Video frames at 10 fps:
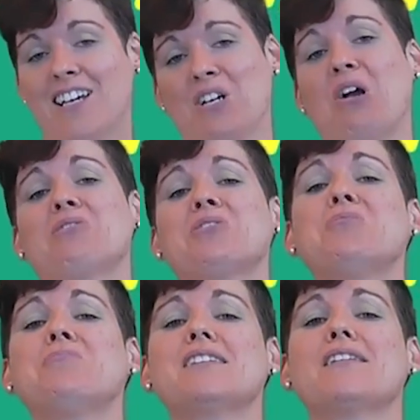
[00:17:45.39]

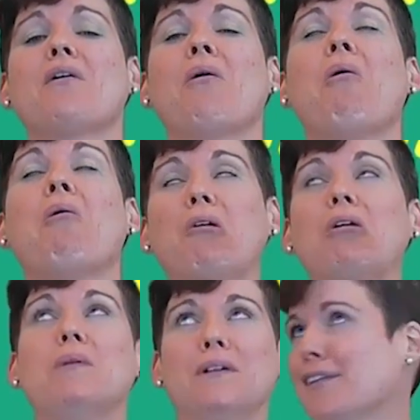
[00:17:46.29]
Cartoons did a
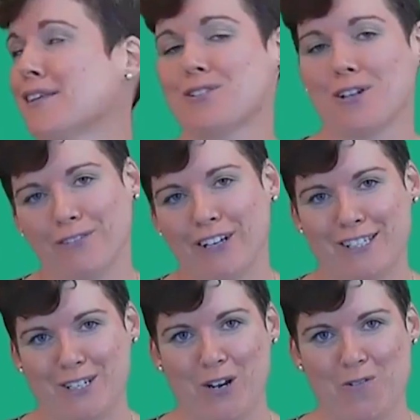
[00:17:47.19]
horrible
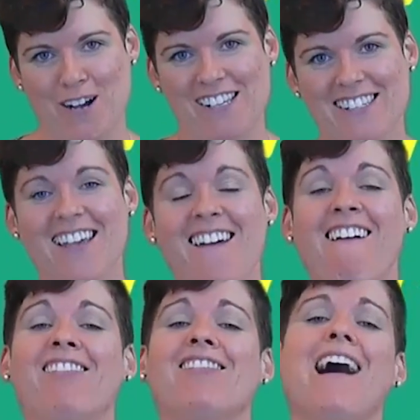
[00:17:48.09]
disservice to us,
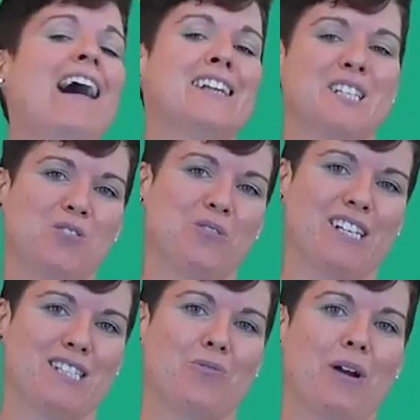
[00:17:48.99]
lying to
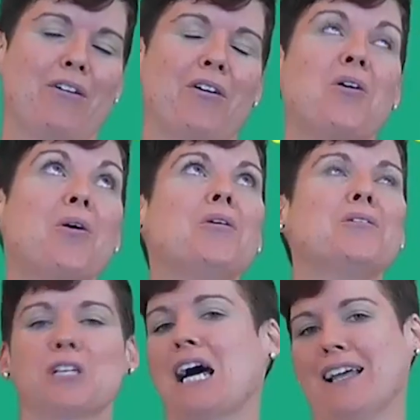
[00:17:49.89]
us throughout our
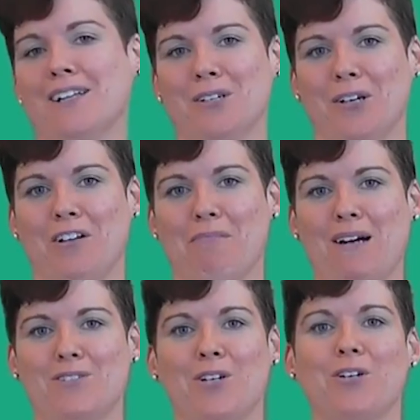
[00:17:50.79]
whole childhood
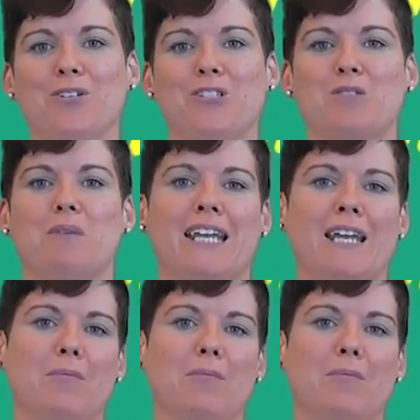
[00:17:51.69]
about turtles just being